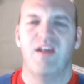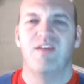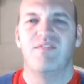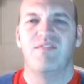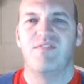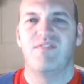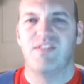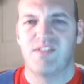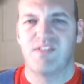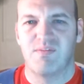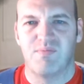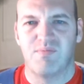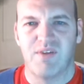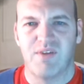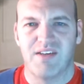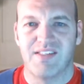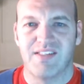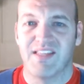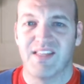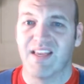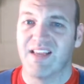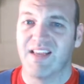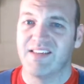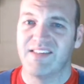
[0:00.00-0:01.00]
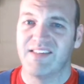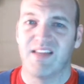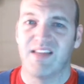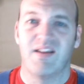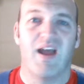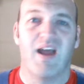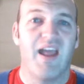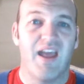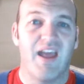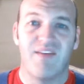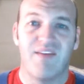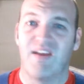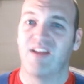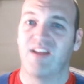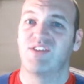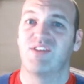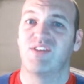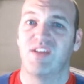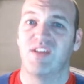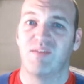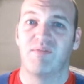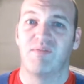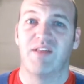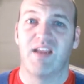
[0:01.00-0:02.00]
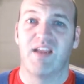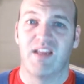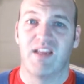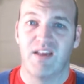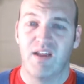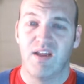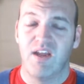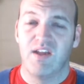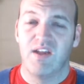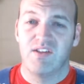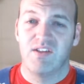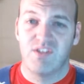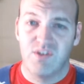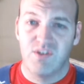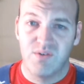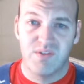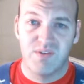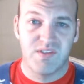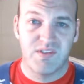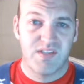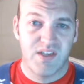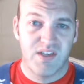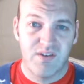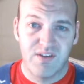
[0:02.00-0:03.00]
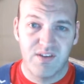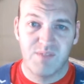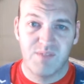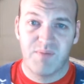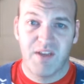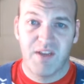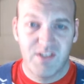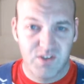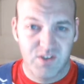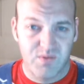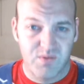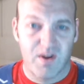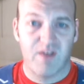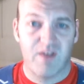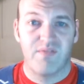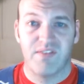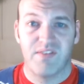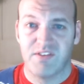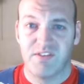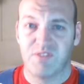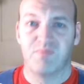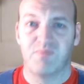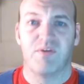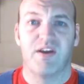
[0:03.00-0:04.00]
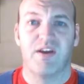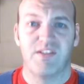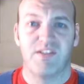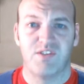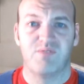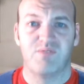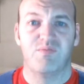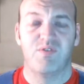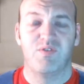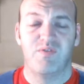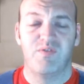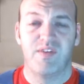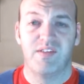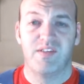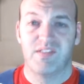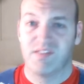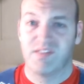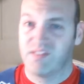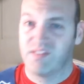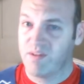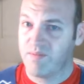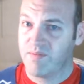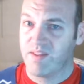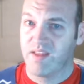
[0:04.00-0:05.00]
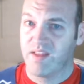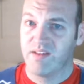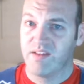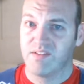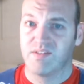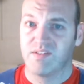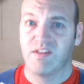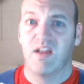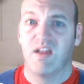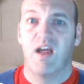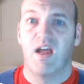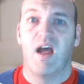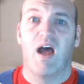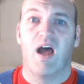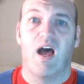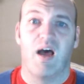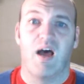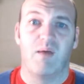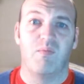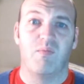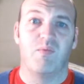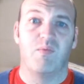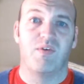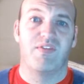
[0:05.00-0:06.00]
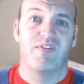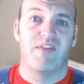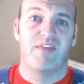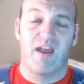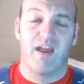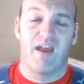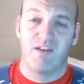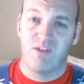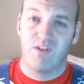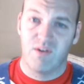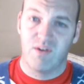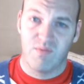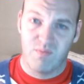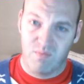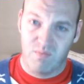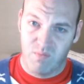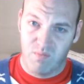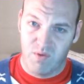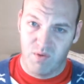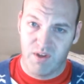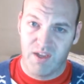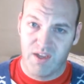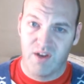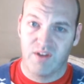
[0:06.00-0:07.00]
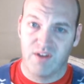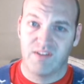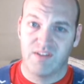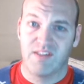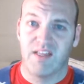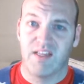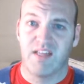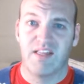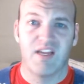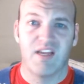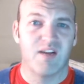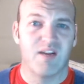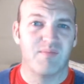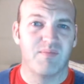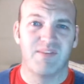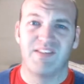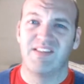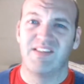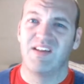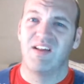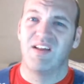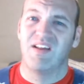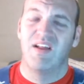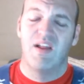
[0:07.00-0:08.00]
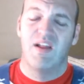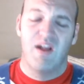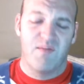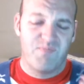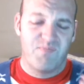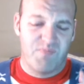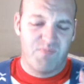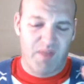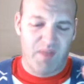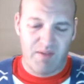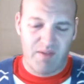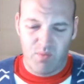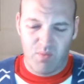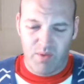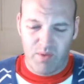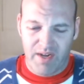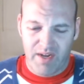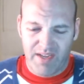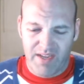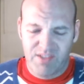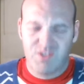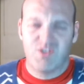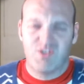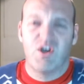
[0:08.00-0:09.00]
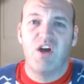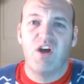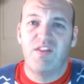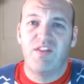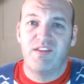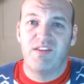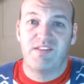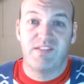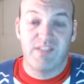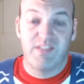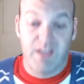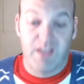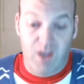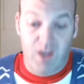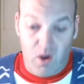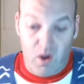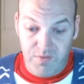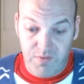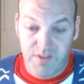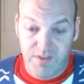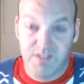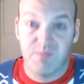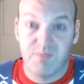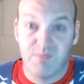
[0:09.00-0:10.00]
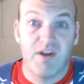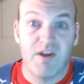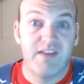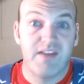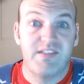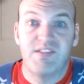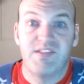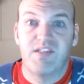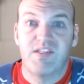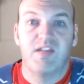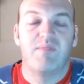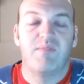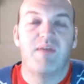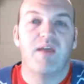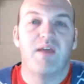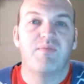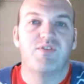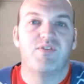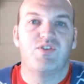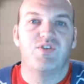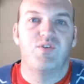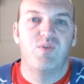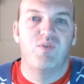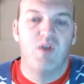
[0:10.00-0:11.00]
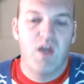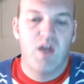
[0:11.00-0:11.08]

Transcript: Vincent Price. Like I said, I have actually a plan to do a series based around Vincent Price's movies and something else um, with that. And you we'll get onto that later. But still, I, when I saw this, it's like, oh, Vincent Price is going to be able to